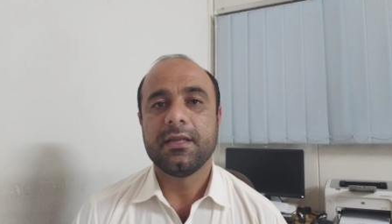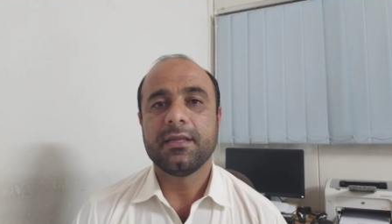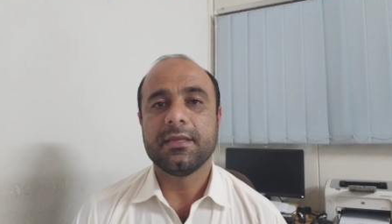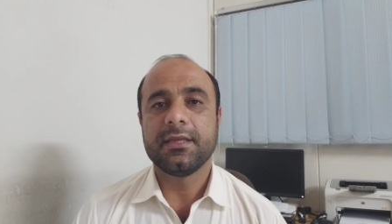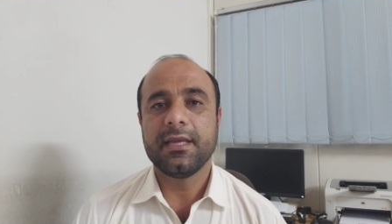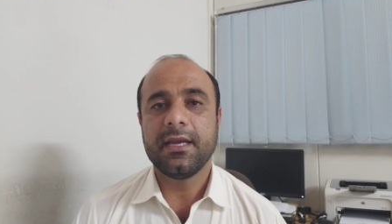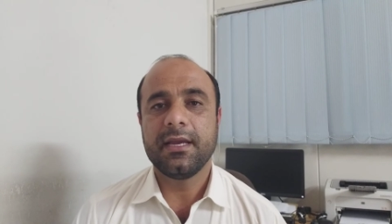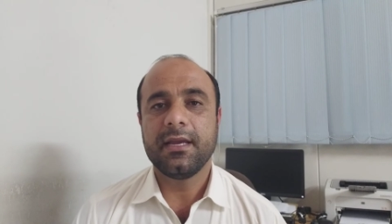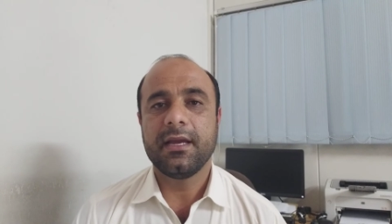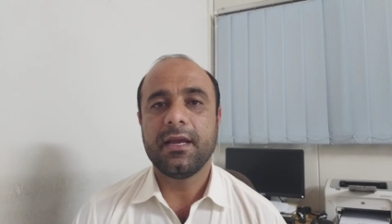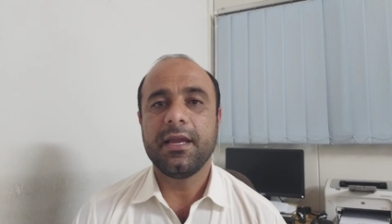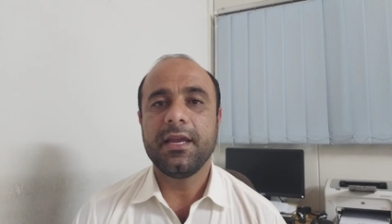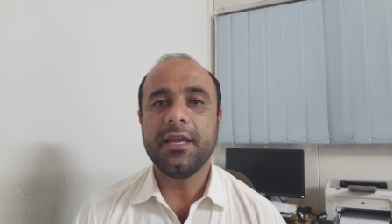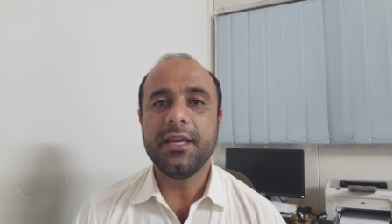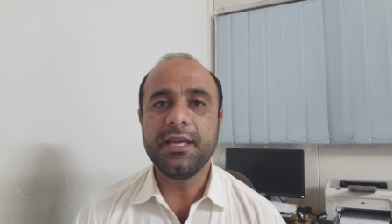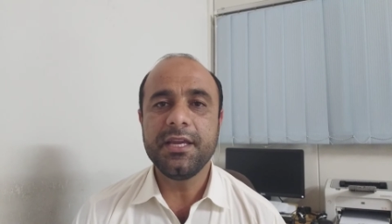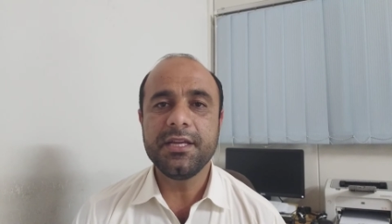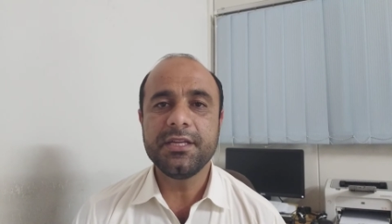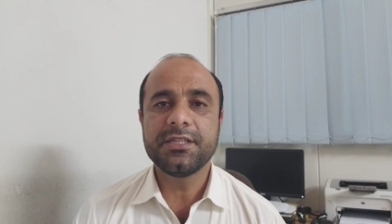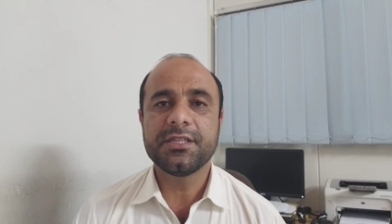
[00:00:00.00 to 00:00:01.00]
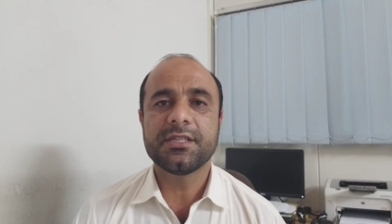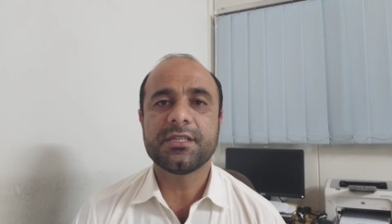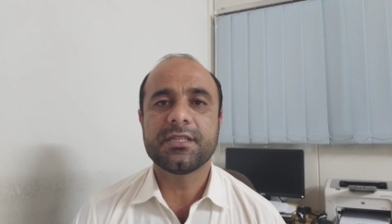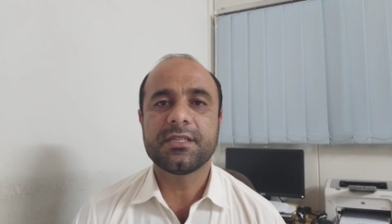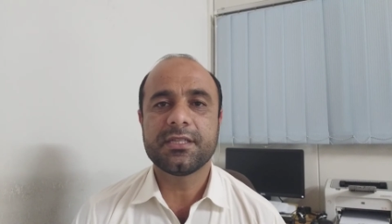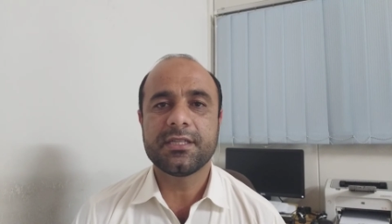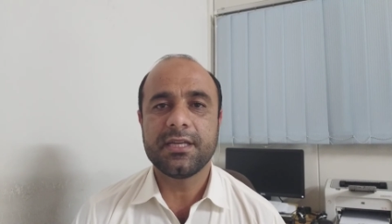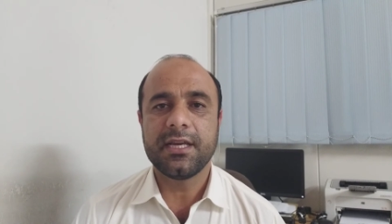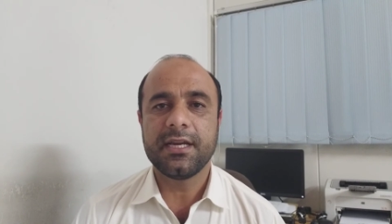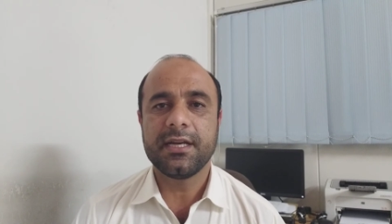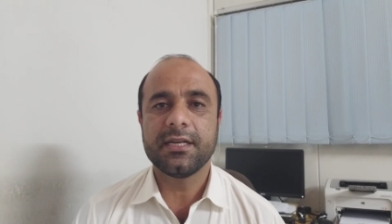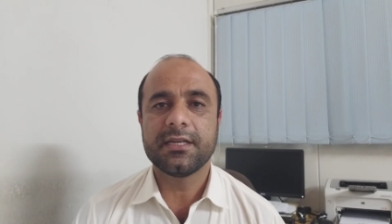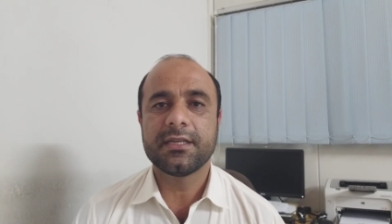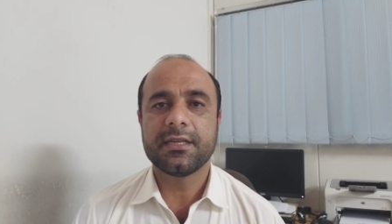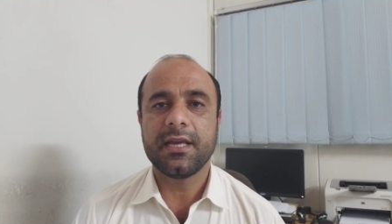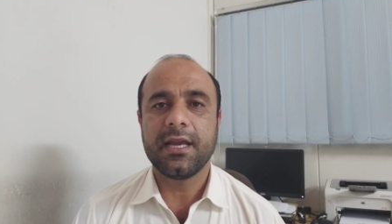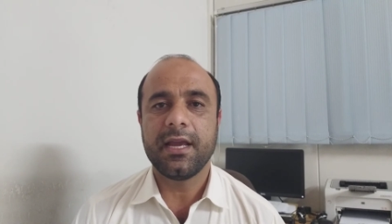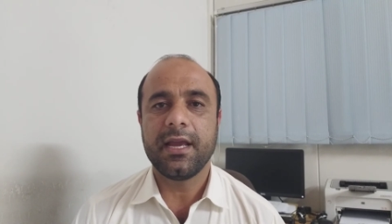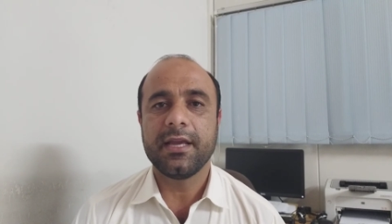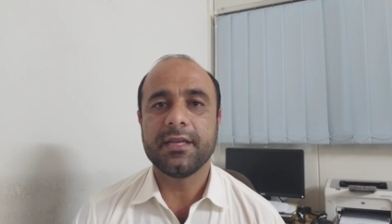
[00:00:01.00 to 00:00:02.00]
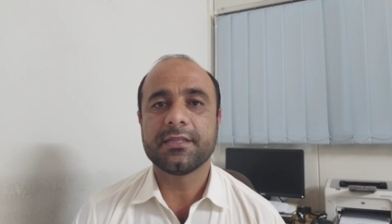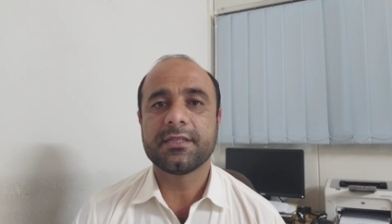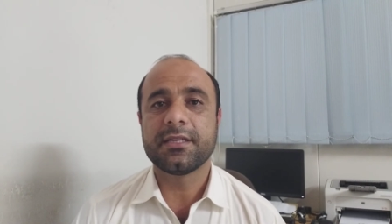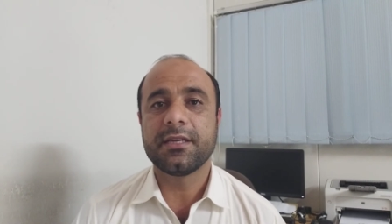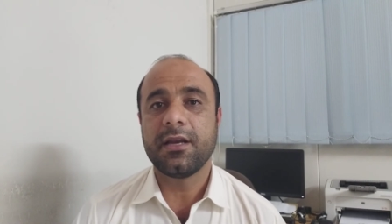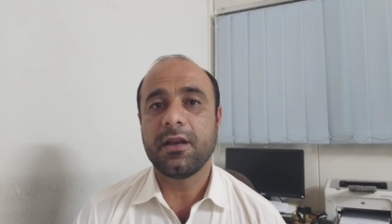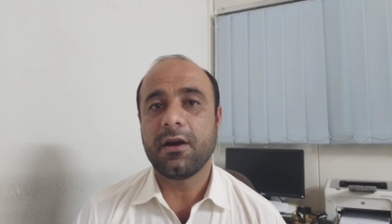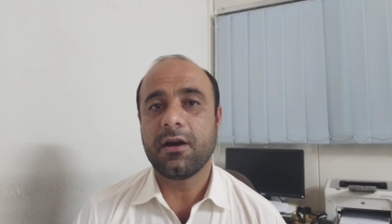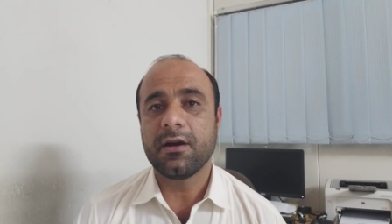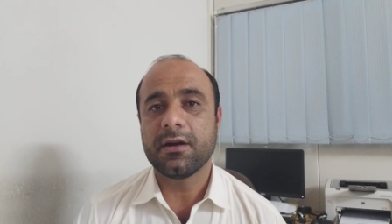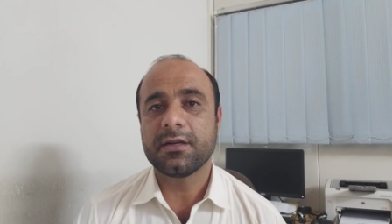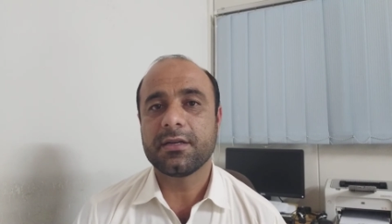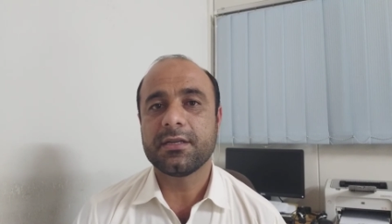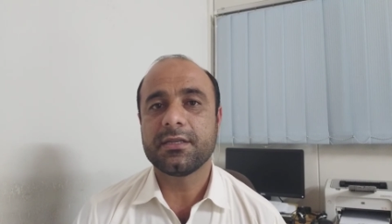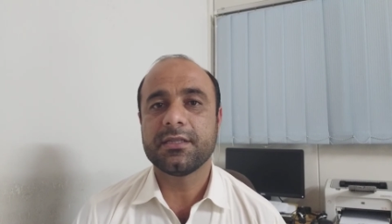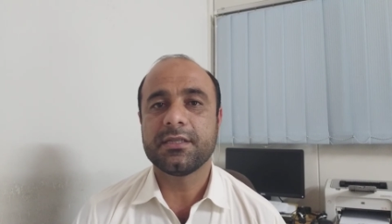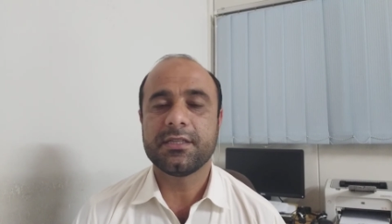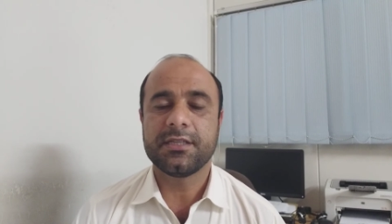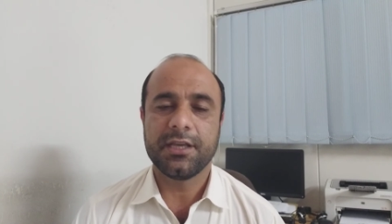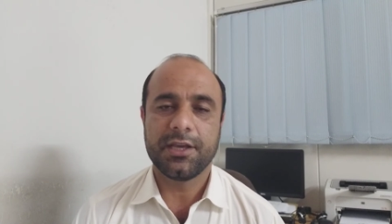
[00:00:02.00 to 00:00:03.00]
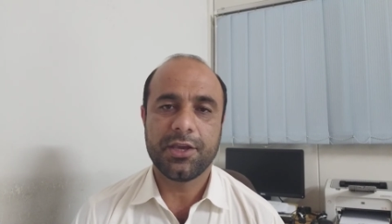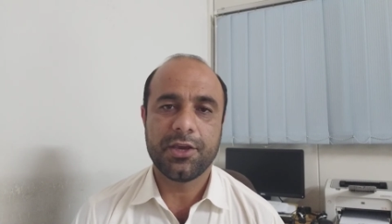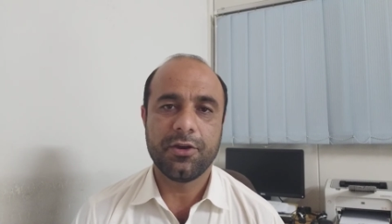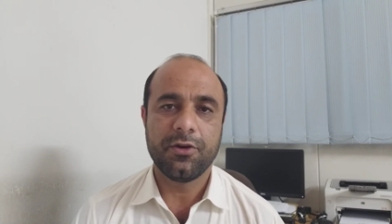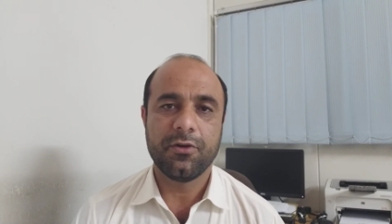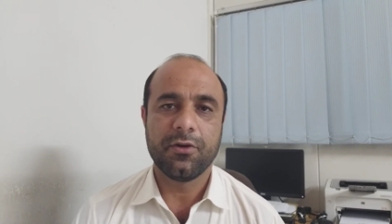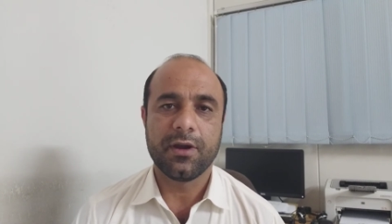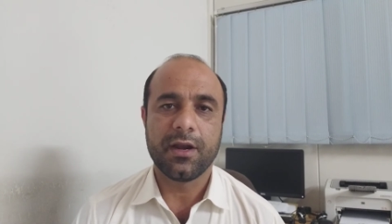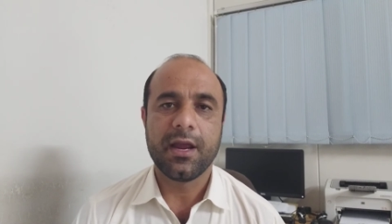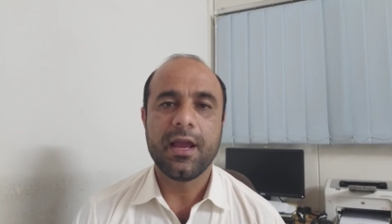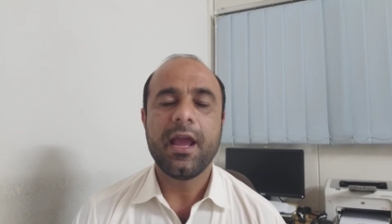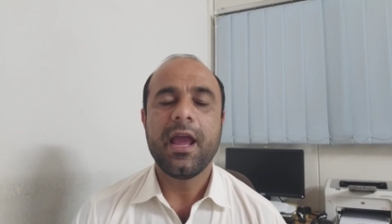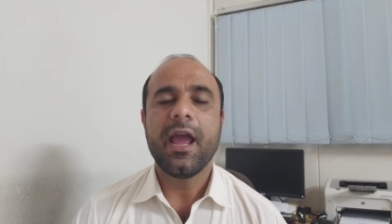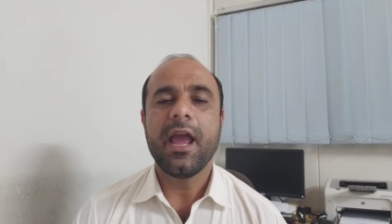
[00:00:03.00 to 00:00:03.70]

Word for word: then each state is not secure.